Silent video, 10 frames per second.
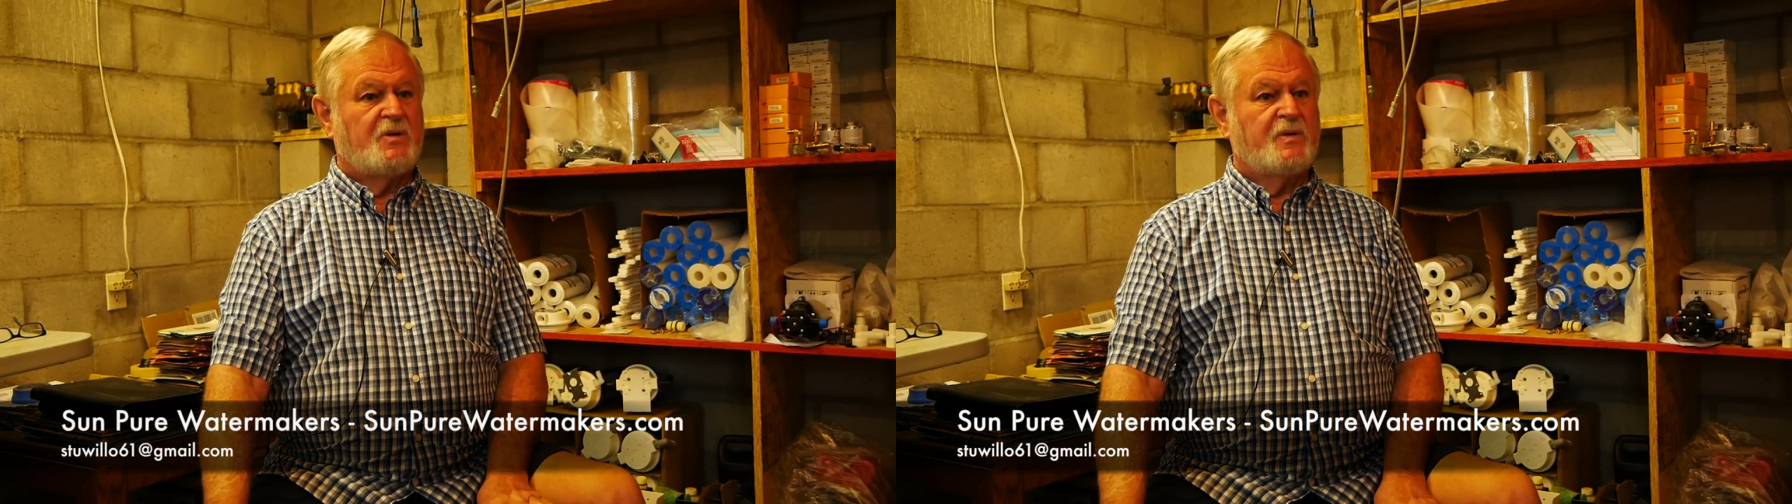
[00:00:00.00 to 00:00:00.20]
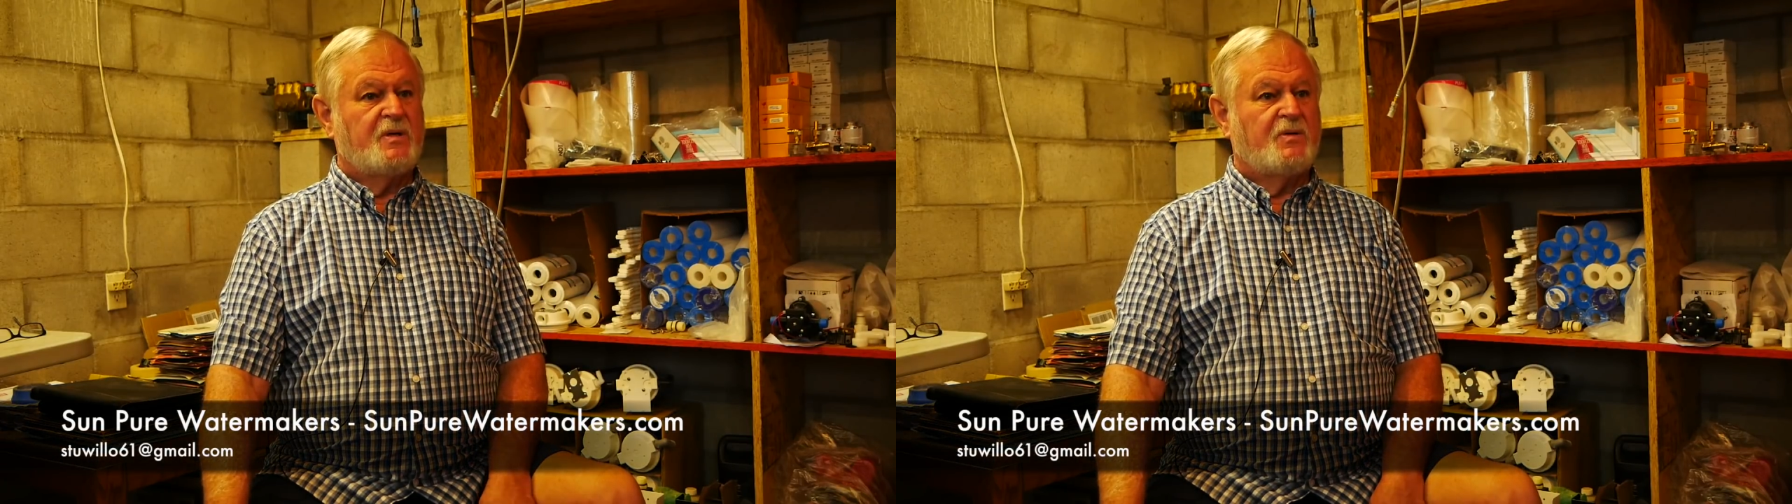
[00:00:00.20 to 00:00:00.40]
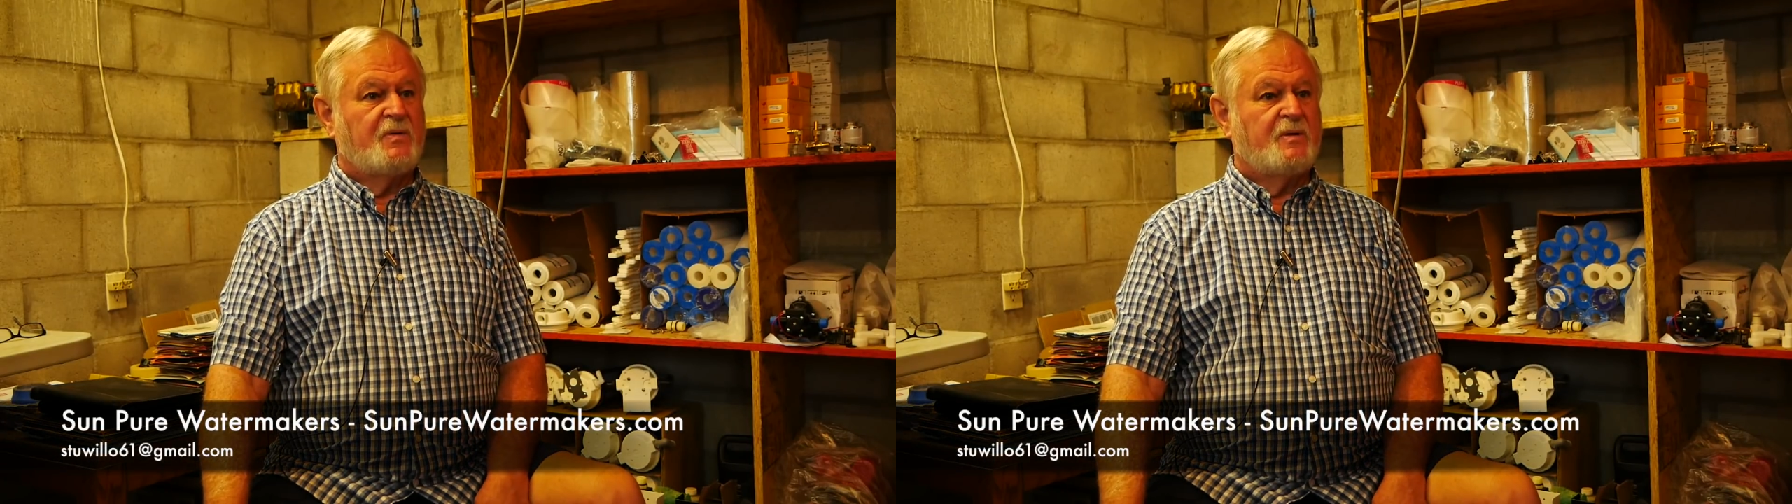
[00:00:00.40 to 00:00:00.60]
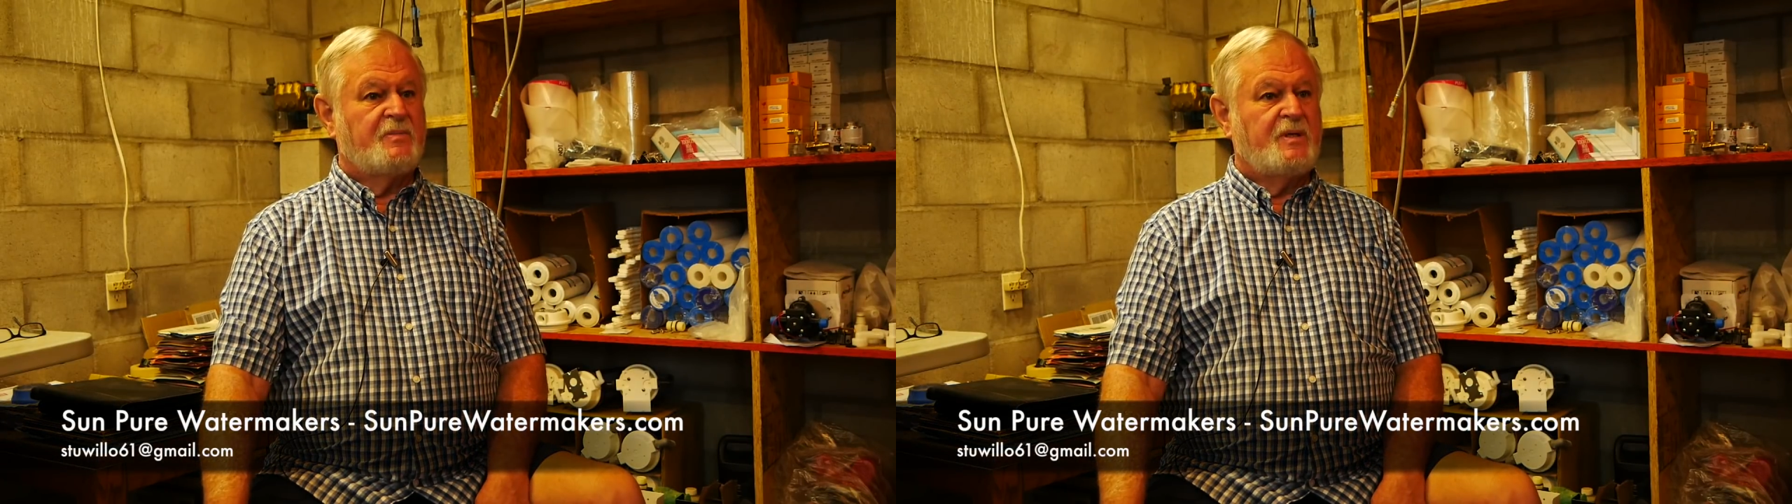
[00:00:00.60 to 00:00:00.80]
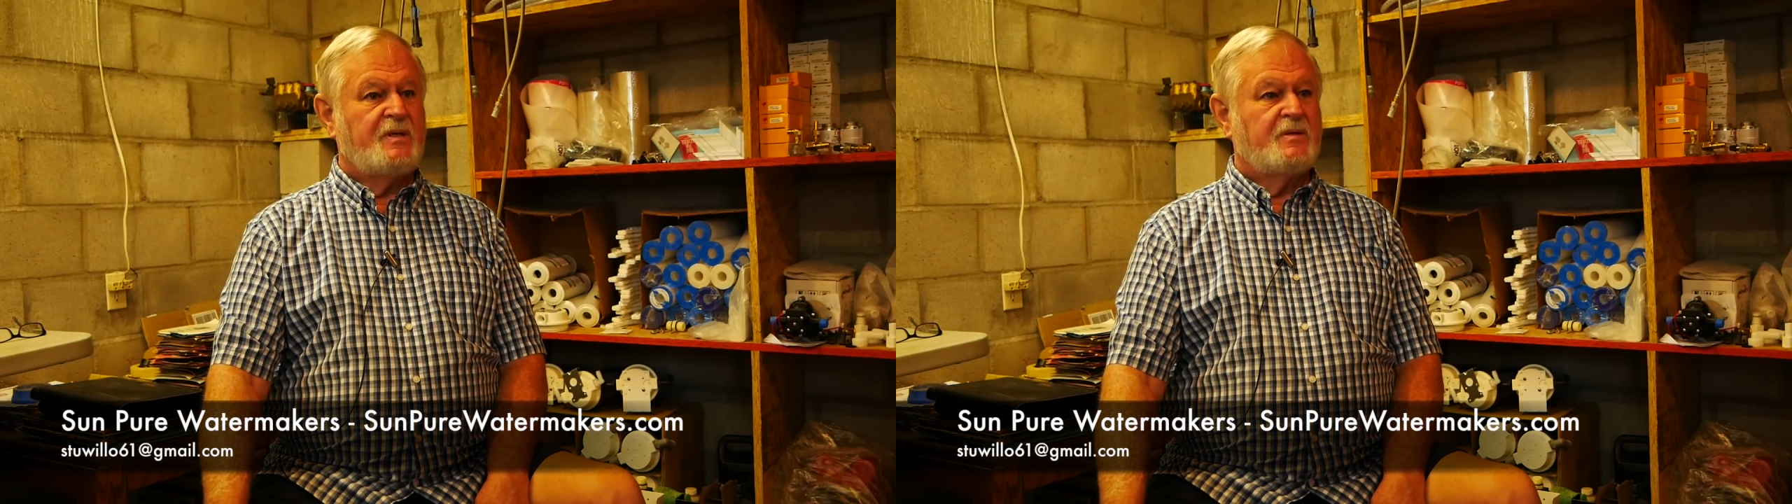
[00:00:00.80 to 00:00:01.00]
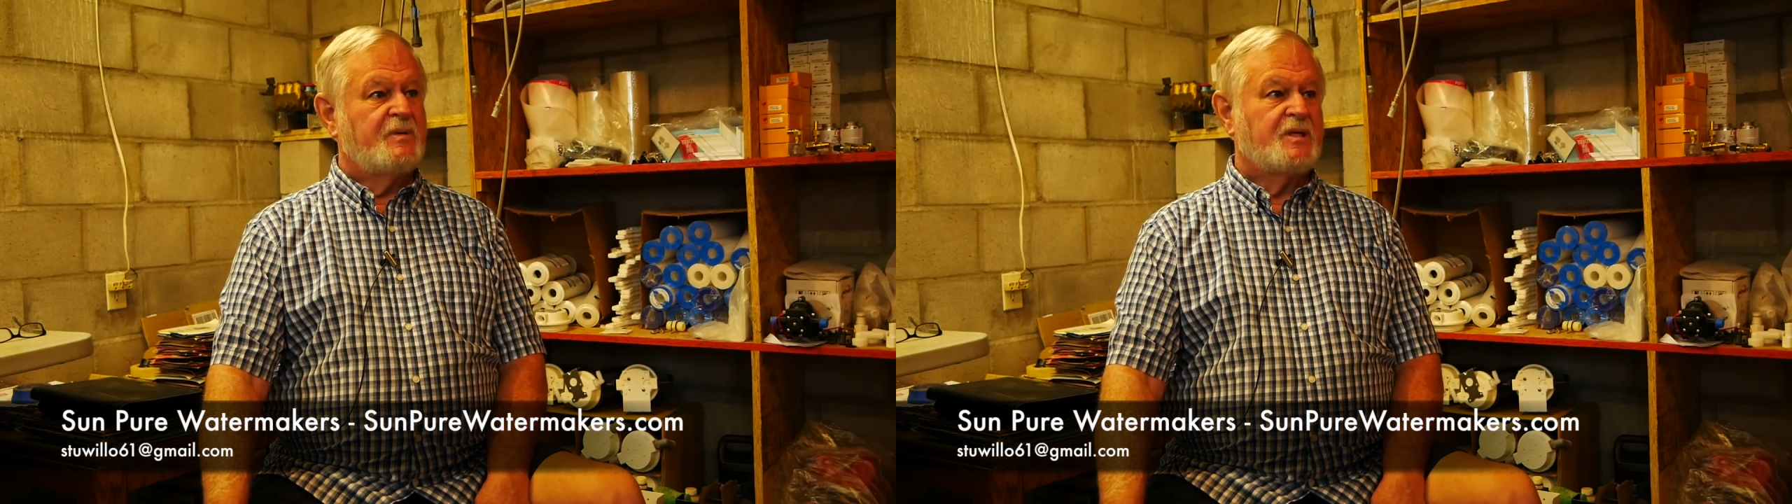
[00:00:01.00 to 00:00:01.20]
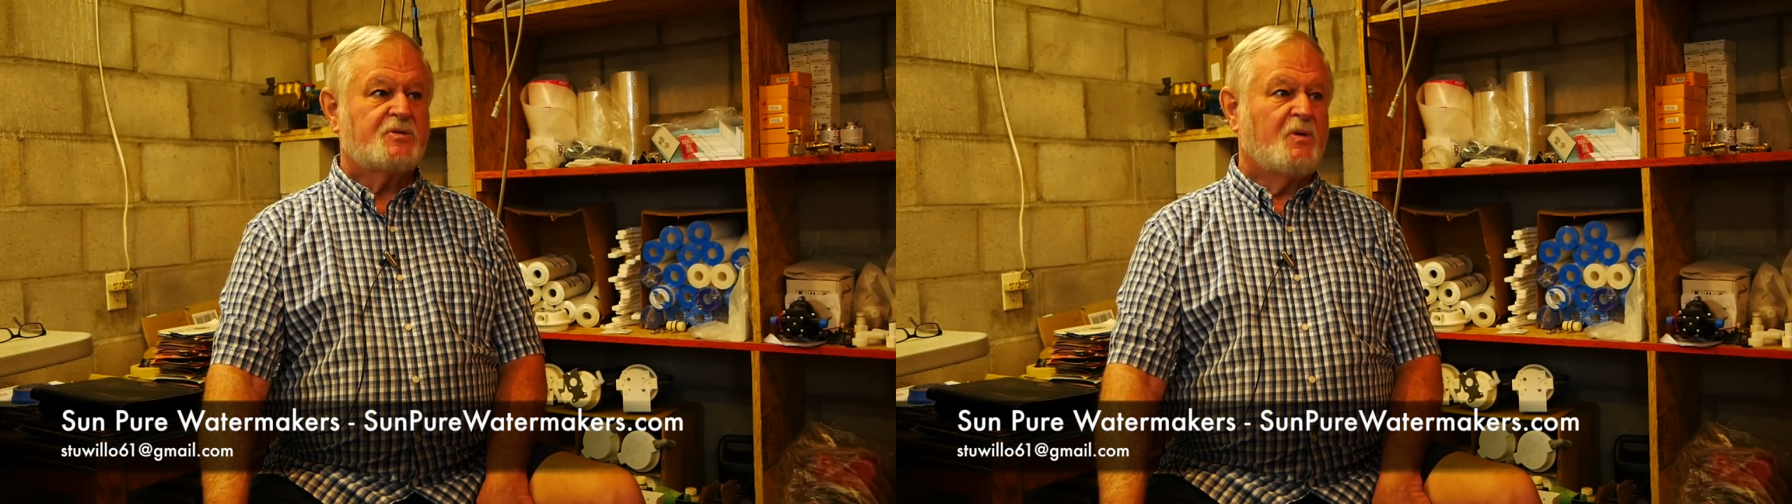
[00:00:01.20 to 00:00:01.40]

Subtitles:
We don't want to be the biggest